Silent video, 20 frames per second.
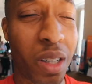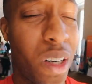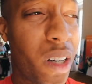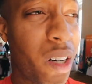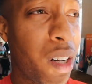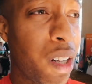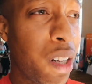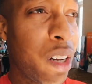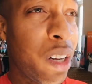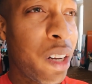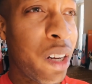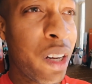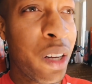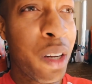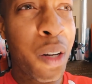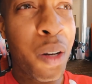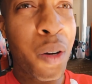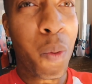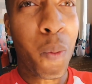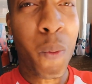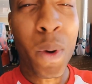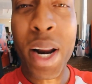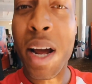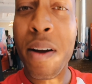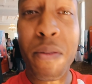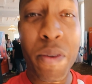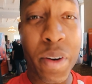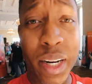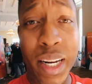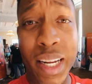or
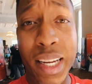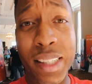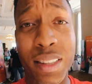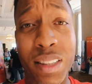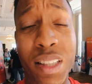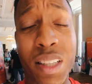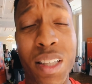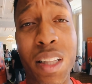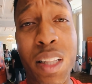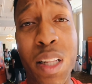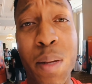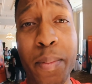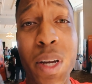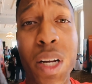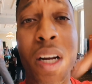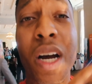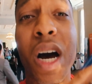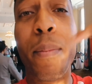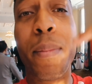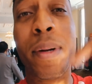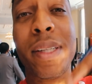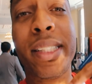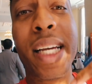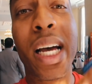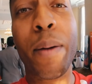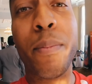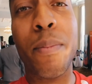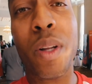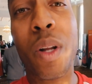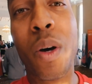whatever it is, leave me a comment
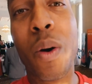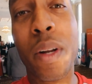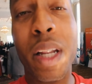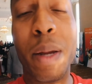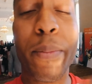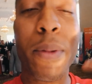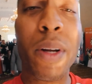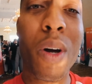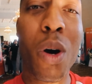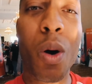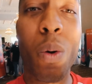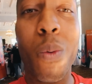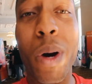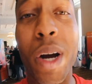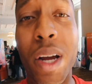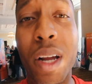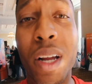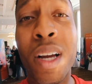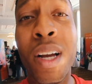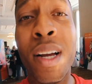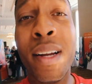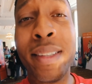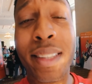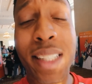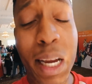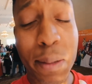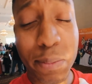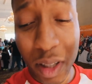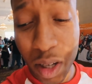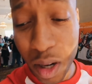down below and let me know what
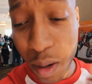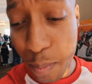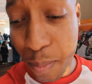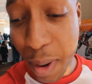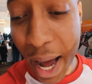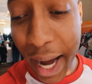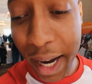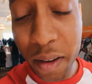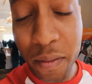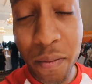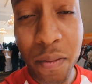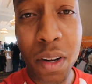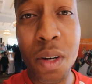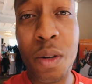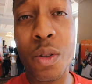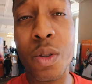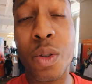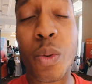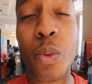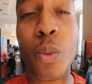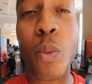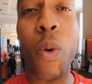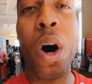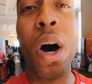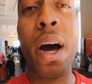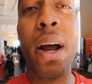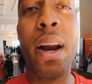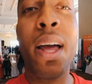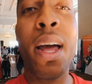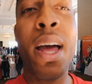types of unpacking videos you
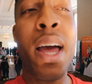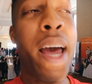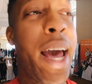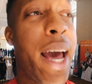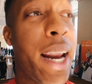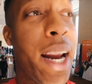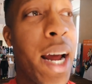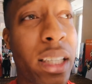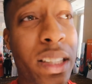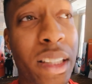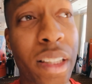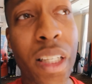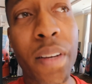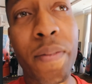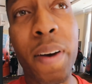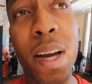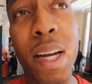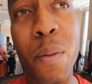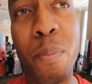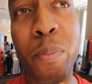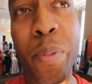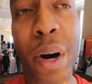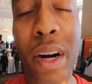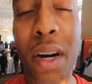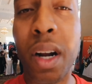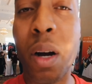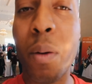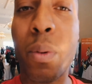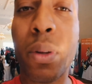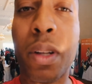want. And I'll see if I can
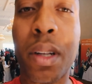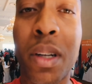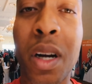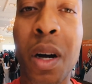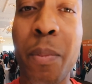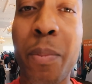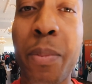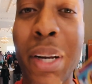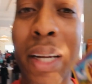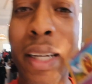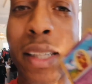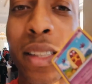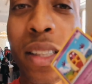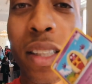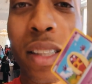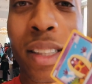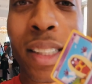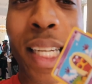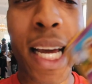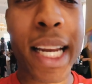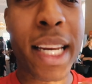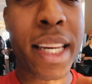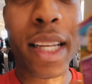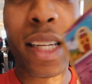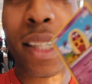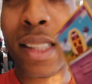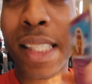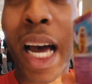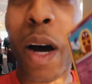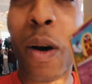partner up with the companies to send
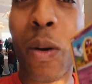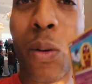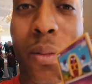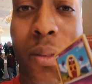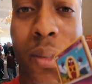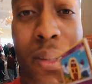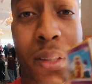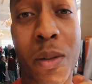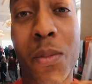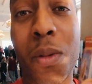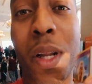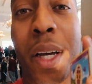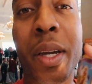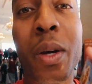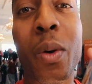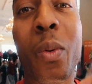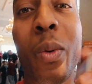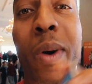these out to some lucky